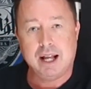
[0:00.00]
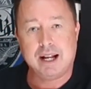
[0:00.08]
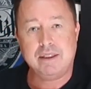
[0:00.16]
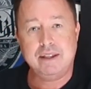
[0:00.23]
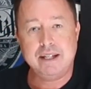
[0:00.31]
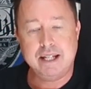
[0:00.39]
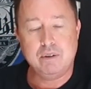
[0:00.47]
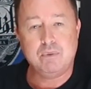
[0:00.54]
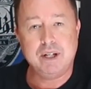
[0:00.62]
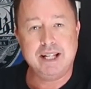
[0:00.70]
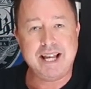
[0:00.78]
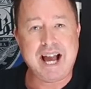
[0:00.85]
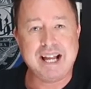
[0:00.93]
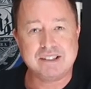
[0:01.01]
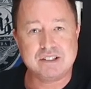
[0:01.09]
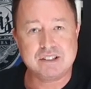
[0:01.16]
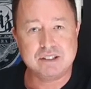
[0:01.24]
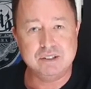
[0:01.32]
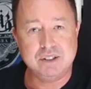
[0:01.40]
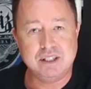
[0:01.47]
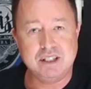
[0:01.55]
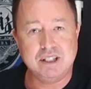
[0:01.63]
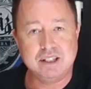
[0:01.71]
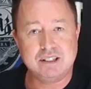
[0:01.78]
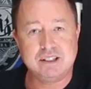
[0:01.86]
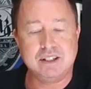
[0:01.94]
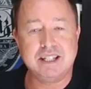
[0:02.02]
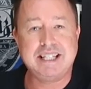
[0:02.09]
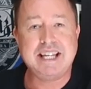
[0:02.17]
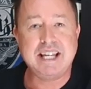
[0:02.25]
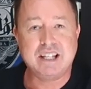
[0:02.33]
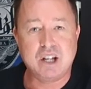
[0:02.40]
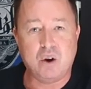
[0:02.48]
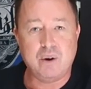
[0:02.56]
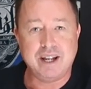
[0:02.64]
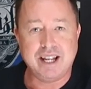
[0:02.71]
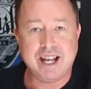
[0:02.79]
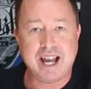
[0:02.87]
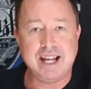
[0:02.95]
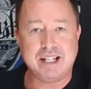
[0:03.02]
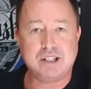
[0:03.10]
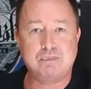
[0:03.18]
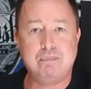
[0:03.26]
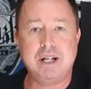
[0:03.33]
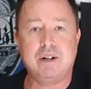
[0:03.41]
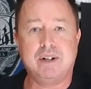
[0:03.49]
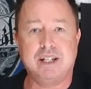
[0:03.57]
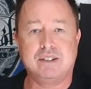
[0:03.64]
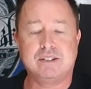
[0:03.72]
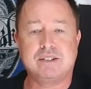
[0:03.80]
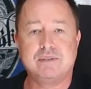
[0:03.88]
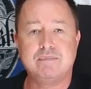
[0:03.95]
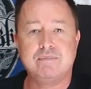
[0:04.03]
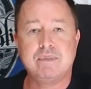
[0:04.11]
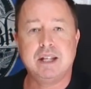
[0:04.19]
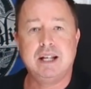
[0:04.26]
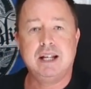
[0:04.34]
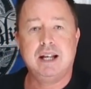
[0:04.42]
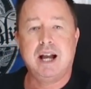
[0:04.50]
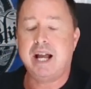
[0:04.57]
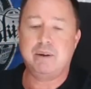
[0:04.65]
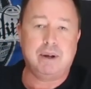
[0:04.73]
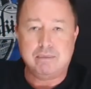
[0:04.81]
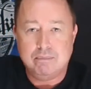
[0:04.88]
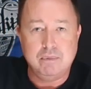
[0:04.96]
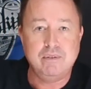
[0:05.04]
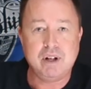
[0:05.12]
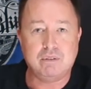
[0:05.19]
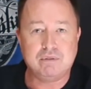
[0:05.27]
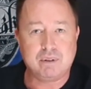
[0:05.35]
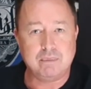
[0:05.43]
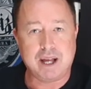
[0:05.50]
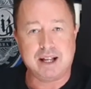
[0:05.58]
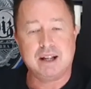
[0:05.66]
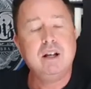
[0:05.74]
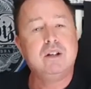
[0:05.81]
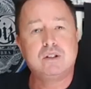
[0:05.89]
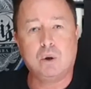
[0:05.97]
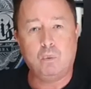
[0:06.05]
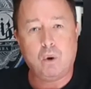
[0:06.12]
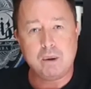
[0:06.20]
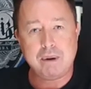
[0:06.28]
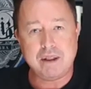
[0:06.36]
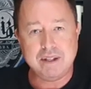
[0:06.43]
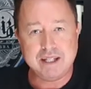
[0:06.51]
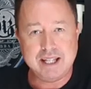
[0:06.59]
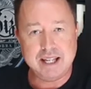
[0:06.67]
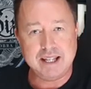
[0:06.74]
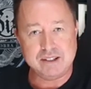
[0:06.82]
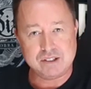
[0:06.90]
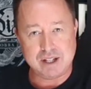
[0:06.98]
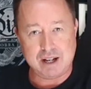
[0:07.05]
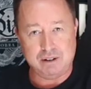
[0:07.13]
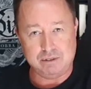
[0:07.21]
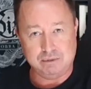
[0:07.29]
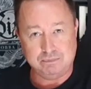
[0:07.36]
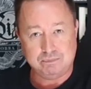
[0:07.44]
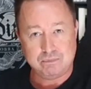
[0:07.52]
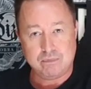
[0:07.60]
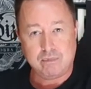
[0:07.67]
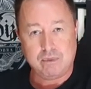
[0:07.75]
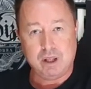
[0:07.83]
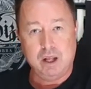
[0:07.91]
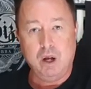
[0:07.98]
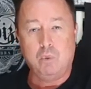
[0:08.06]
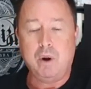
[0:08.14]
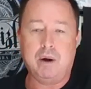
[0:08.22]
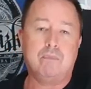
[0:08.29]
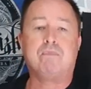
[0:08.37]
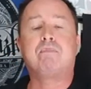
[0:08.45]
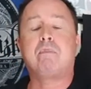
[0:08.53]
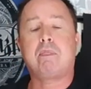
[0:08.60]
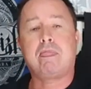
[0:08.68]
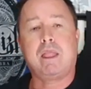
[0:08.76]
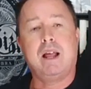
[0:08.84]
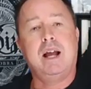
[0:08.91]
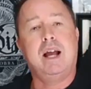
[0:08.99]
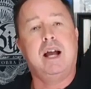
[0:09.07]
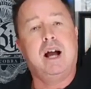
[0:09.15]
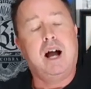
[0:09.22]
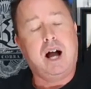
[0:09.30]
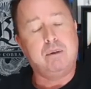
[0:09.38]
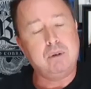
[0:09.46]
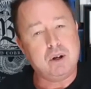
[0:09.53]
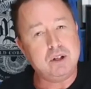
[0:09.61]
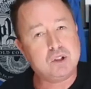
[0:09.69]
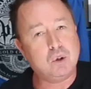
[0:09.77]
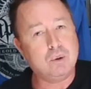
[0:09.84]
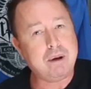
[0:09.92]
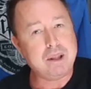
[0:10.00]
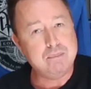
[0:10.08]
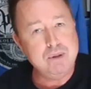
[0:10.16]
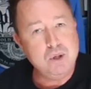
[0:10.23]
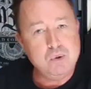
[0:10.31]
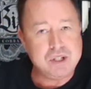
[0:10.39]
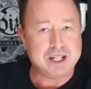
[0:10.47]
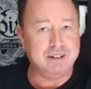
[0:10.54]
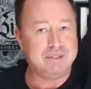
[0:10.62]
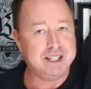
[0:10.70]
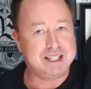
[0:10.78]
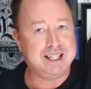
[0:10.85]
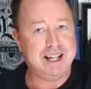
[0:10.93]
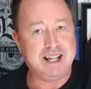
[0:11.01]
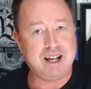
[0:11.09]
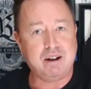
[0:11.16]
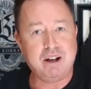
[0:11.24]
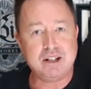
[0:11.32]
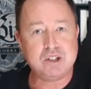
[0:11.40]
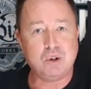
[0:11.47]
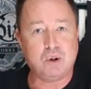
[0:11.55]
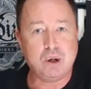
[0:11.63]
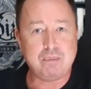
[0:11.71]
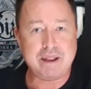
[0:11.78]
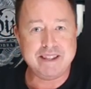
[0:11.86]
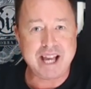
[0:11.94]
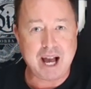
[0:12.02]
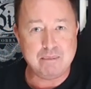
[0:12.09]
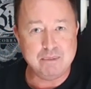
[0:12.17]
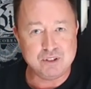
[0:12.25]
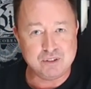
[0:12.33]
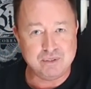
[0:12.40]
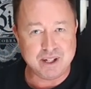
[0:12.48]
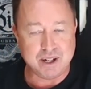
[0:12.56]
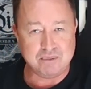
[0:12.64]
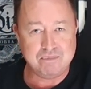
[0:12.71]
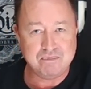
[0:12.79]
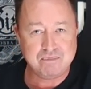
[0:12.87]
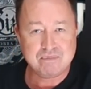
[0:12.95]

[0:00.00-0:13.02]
And I think it really adds to the gig going experience. Anyway, moving on from that. So what about the gig itself? Well, I'm not going to talk about the music of this gig. I'm going to talk about the atmosphere.